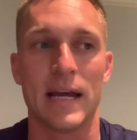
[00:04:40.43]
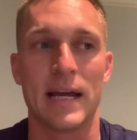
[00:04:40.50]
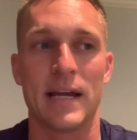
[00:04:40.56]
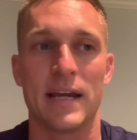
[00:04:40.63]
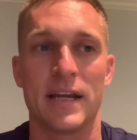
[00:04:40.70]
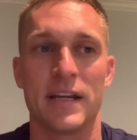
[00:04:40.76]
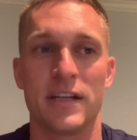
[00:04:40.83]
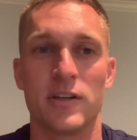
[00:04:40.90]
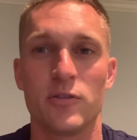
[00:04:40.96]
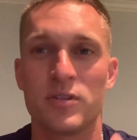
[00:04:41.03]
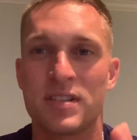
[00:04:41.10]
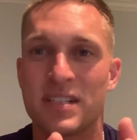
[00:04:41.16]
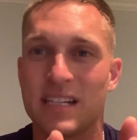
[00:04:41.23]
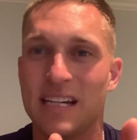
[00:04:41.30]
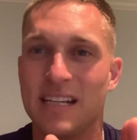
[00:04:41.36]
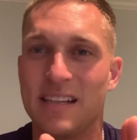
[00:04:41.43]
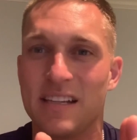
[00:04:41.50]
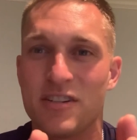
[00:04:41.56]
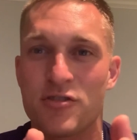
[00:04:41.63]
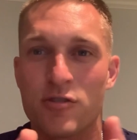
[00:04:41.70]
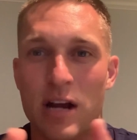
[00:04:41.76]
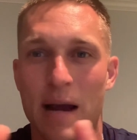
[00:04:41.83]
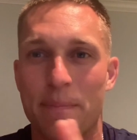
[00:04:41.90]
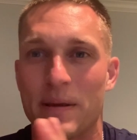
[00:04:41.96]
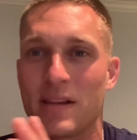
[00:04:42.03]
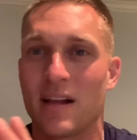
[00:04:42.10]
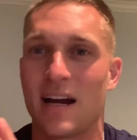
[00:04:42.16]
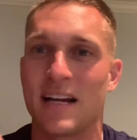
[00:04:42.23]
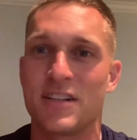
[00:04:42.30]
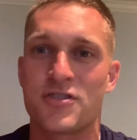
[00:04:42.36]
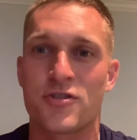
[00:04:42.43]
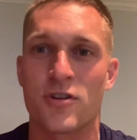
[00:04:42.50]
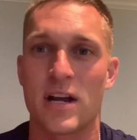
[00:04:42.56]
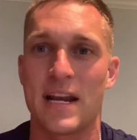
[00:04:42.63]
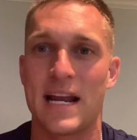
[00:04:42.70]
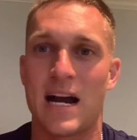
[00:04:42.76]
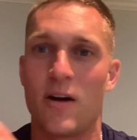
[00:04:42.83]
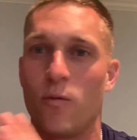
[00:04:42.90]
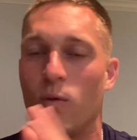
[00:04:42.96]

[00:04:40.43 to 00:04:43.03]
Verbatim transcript: It, it, you see these trappy lines trend out.